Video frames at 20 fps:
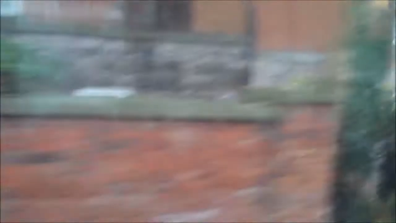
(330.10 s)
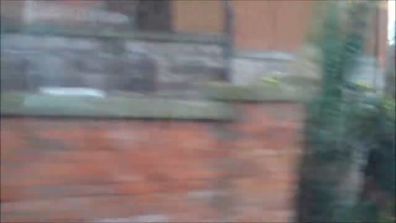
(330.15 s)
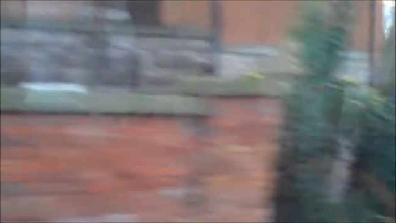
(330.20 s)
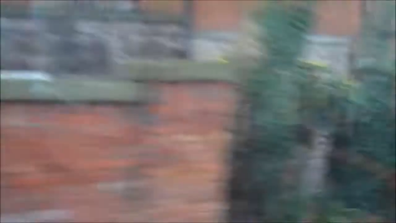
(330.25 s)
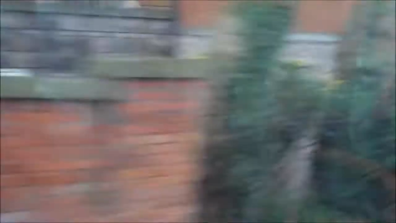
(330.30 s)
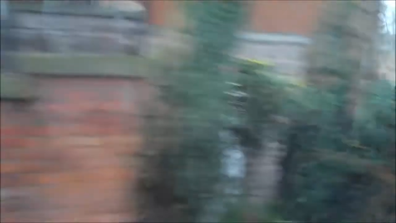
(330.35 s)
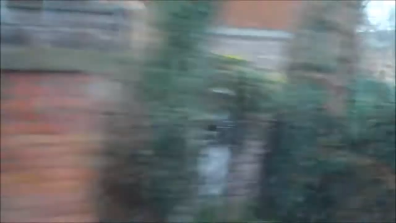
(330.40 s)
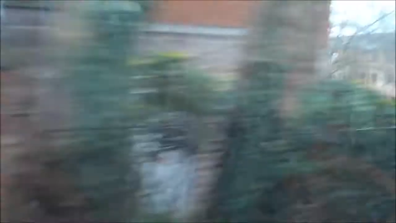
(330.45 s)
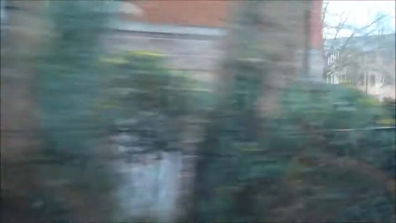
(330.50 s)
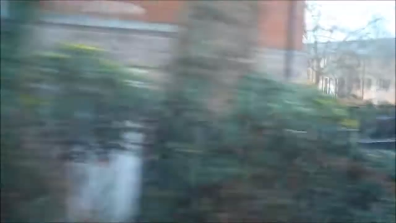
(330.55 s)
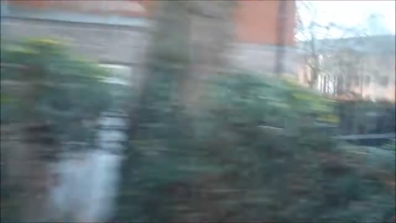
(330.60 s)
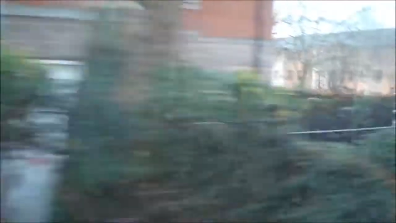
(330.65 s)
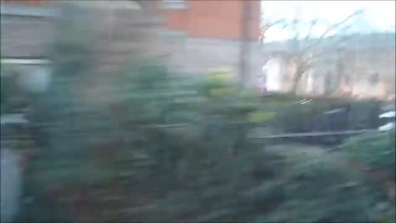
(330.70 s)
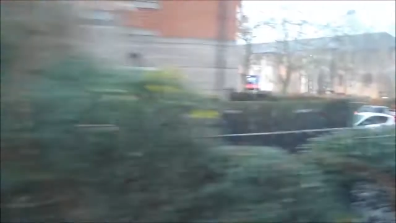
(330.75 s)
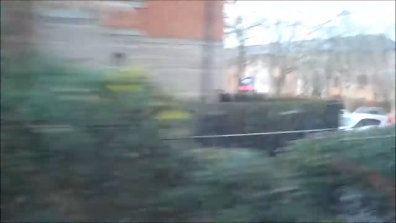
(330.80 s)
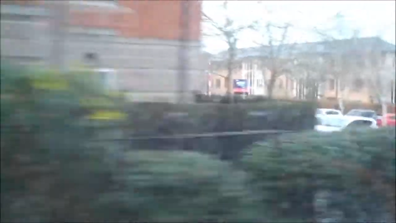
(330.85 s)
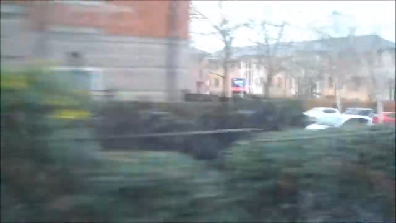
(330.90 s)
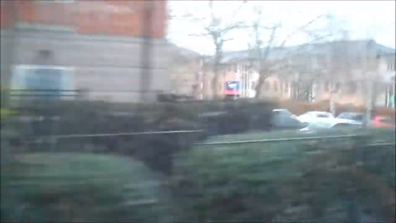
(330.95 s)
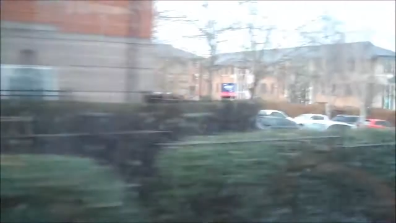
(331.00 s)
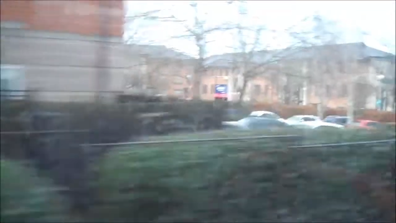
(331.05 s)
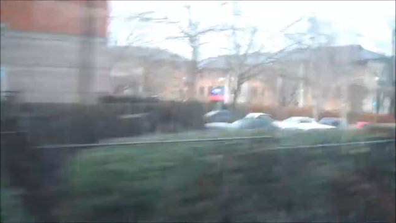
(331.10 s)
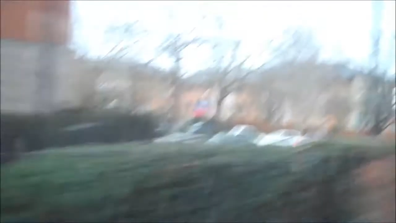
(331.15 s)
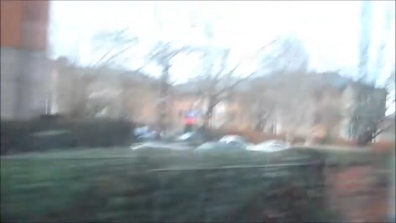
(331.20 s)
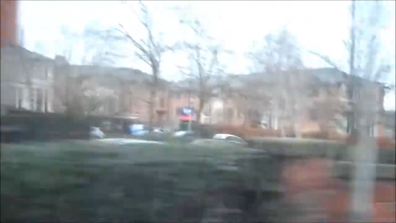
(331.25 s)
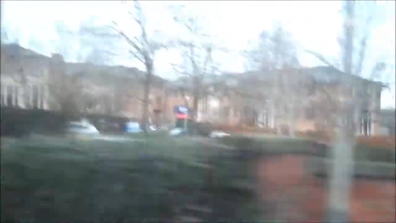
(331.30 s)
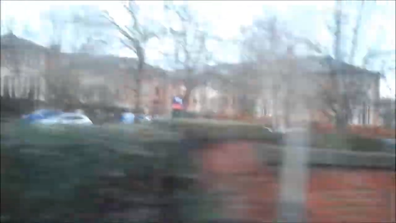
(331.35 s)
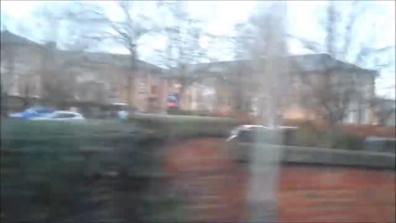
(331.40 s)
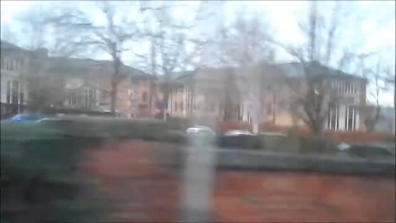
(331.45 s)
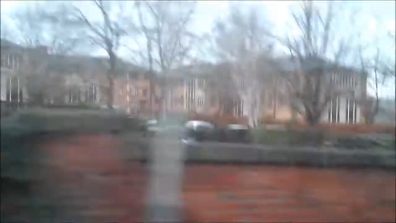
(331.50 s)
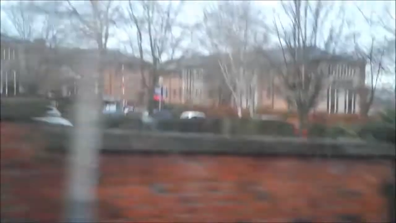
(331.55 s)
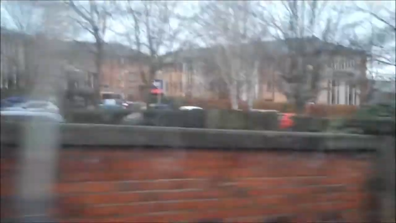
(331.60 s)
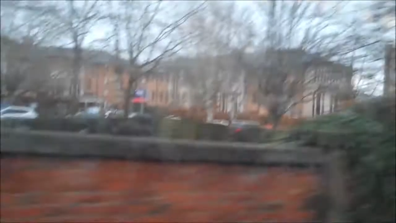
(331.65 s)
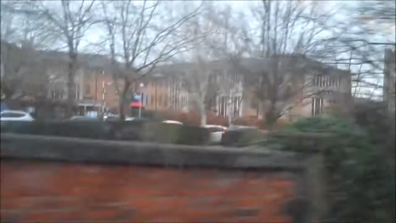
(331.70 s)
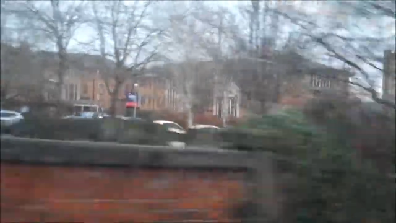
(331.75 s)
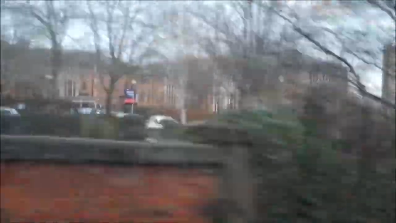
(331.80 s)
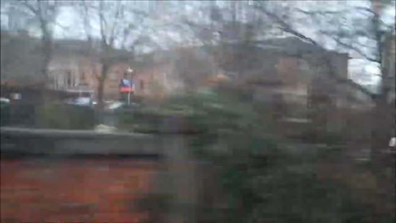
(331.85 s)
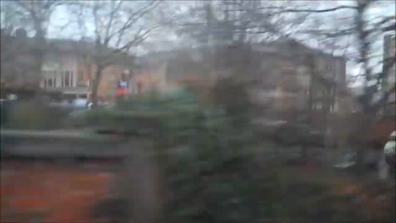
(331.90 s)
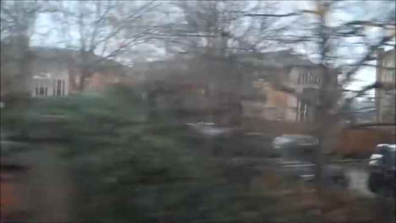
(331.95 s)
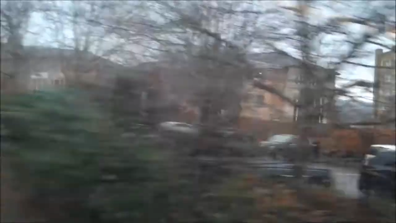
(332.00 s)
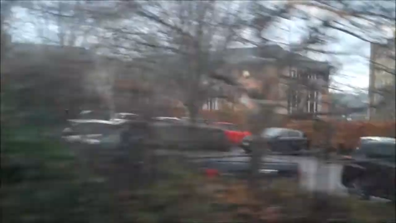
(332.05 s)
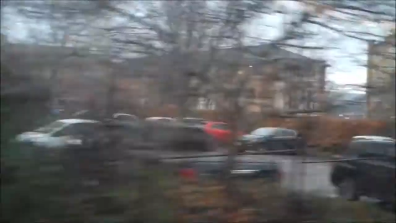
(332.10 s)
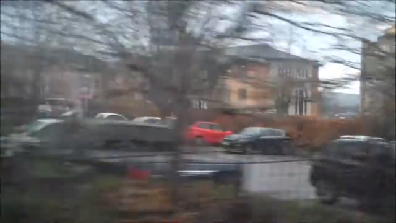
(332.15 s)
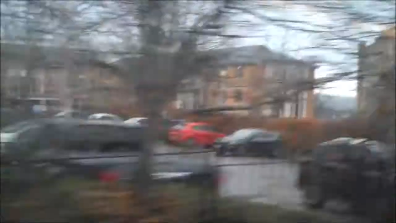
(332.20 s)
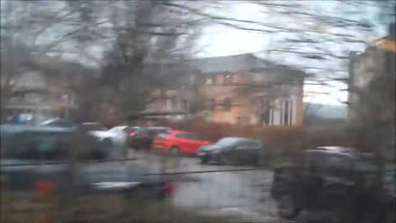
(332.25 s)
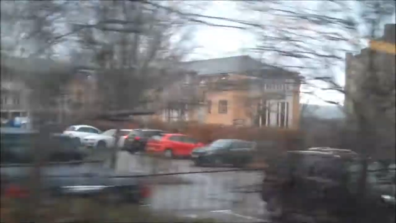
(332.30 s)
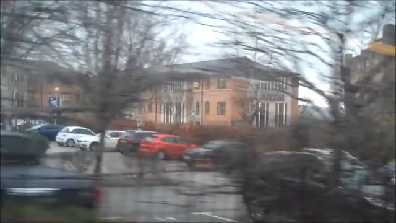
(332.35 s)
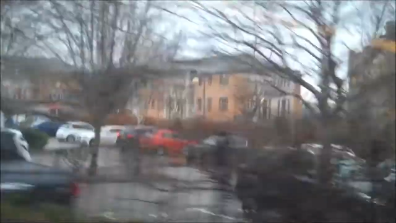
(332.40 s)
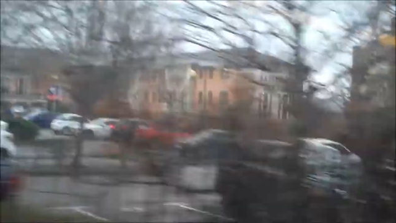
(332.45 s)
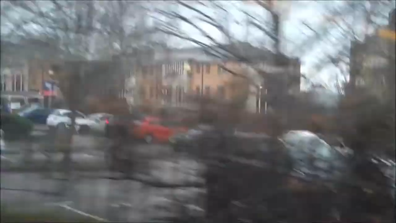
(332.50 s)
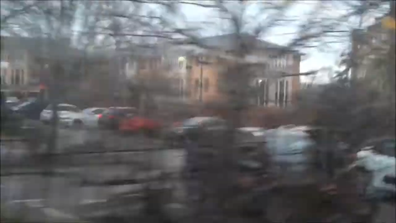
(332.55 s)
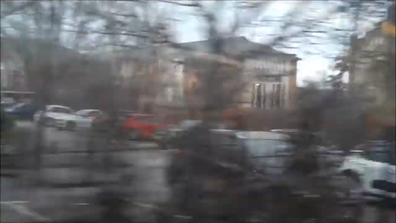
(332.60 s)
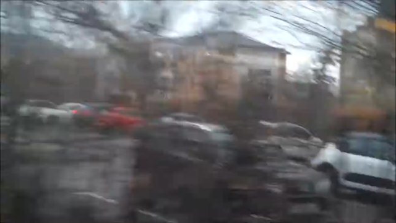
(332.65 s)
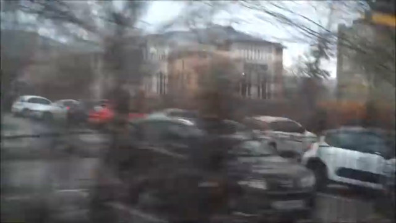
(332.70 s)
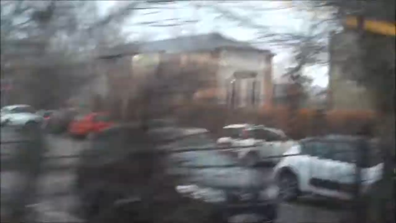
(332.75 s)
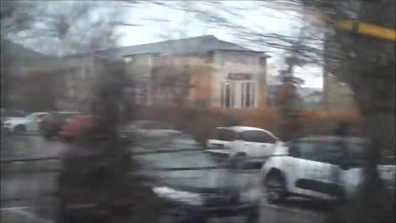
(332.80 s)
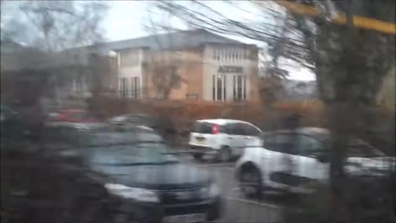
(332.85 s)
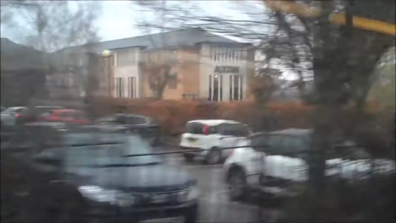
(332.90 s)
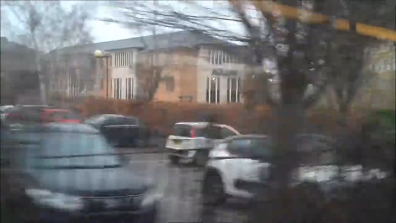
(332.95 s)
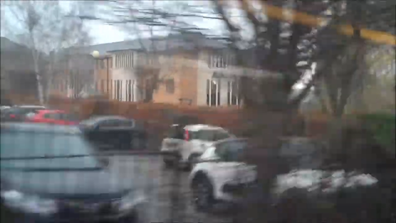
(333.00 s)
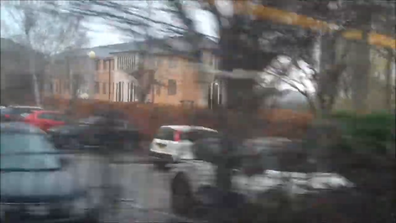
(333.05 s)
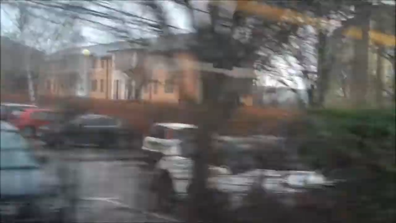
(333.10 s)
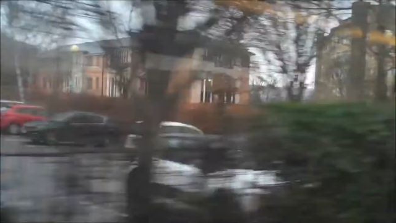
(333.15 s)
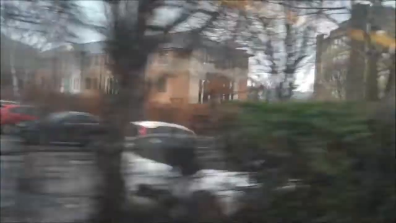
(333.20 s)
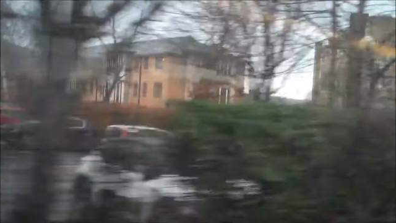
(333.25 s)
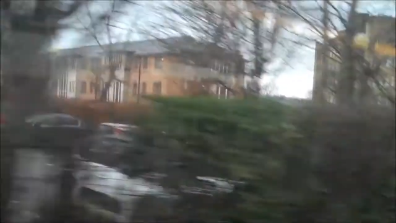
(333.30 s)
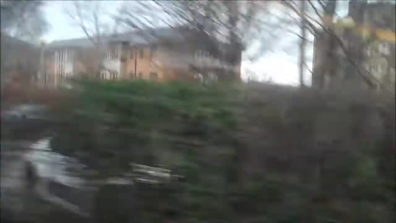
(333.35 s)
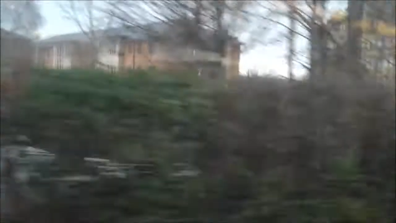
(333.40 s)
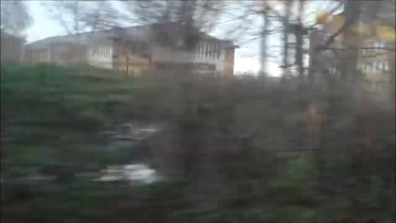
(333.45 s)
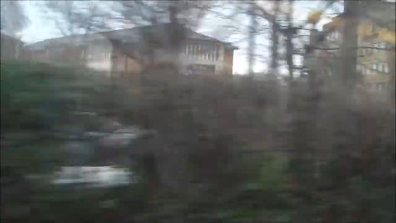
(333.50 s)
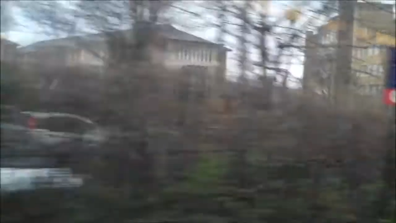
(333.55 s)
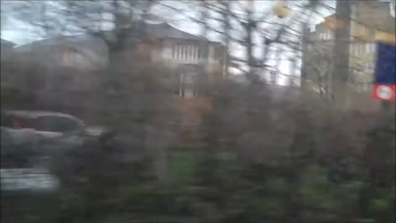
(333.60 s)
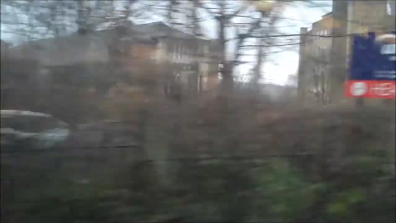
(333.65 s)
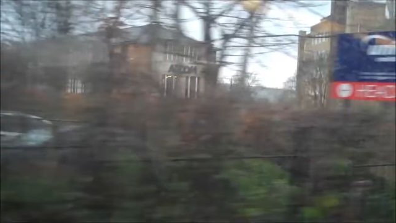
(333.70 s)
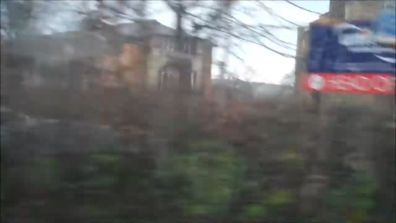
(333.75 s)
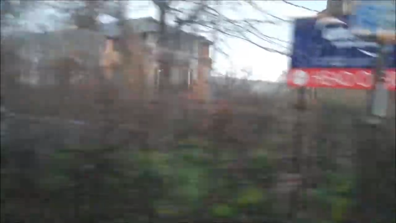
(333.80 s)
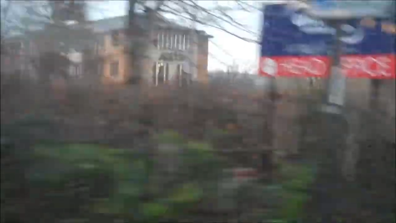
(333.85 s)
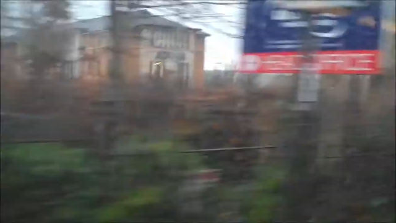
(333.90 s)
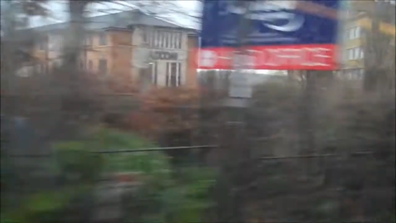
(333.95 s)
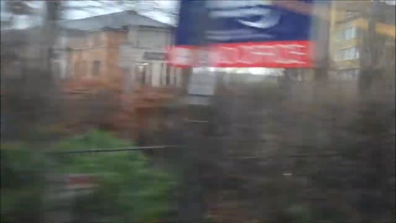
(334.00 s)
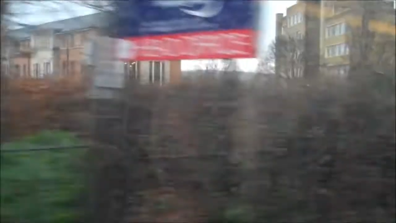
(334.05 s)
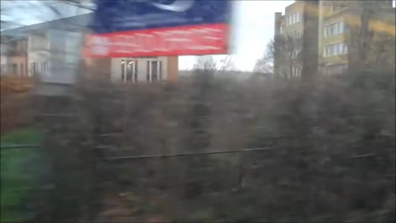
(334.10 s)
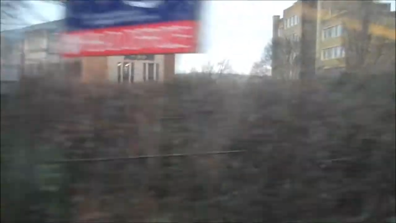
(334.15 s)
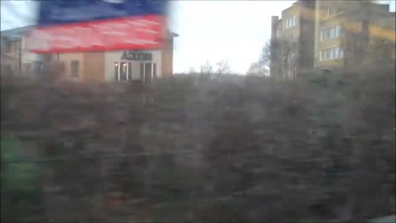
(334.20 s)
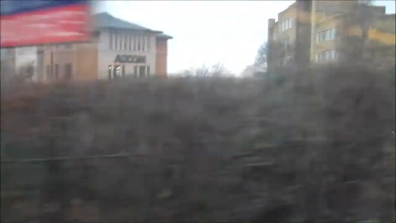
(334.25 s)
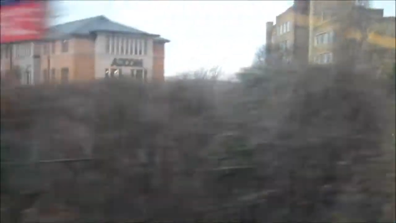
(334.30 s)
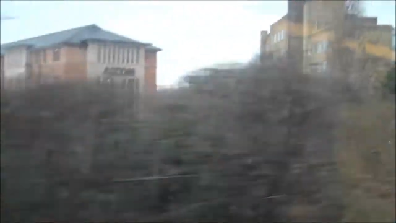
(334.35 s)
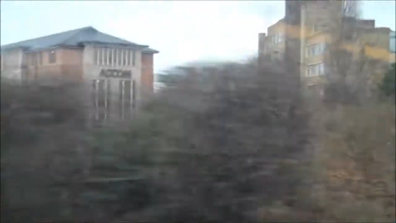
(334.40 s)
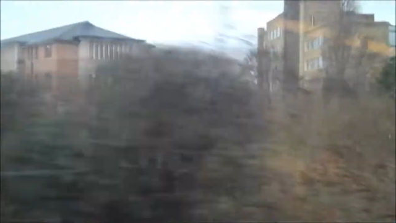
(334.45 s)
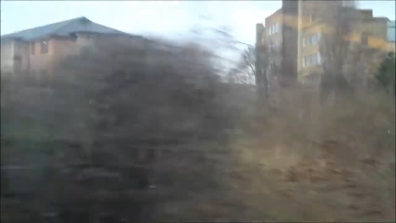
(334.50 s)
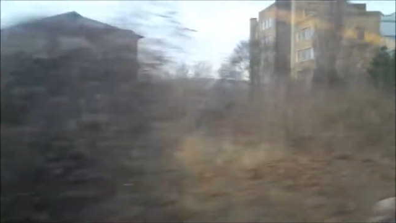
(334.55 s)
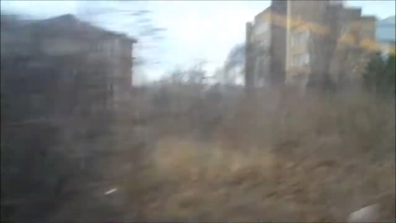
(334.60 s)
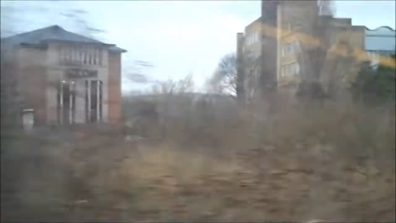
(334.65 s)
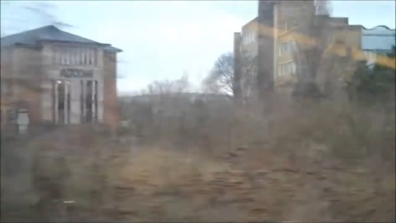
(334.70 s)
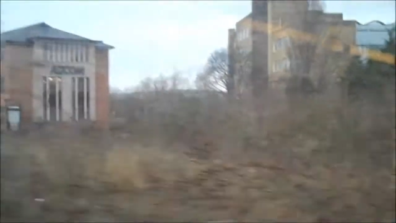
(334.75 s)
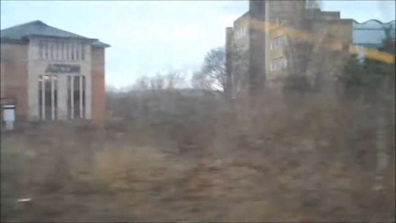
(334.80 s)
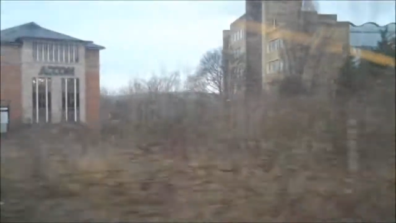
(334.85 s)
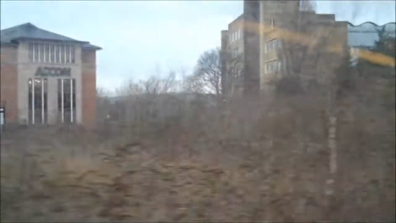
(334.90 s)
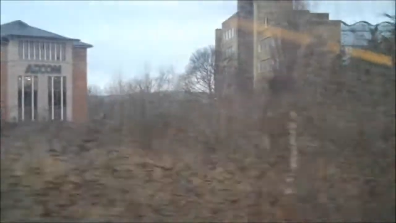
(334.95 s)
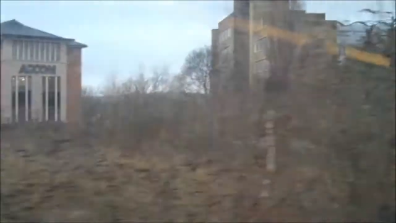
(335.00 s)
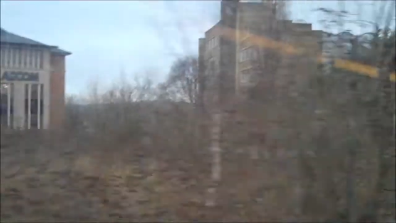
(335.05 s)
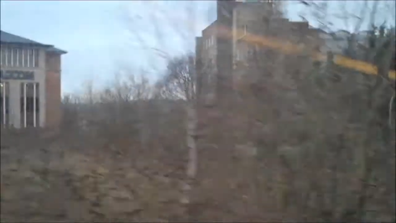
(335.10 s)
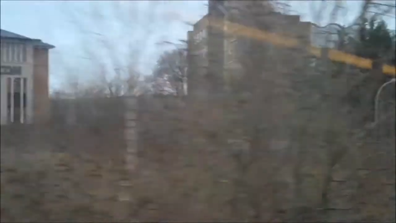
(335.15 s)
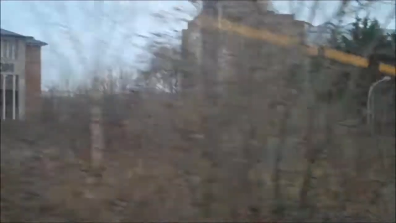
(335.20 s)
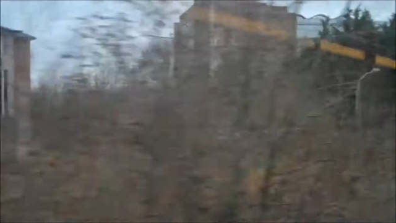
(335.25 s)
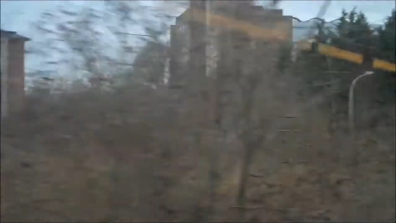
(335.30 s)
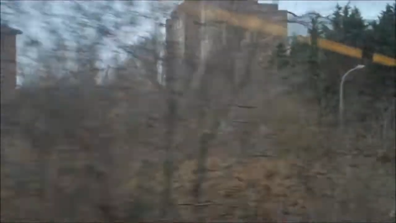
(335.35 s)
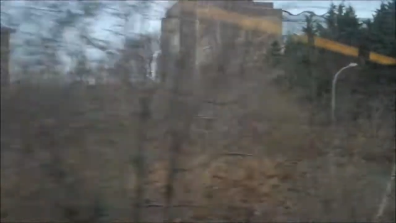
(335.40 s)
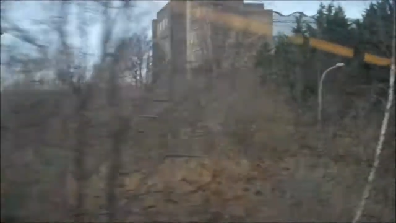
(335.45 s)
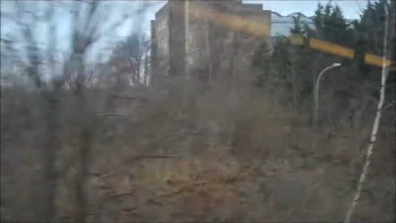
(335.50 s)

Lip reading: (no speaker visible)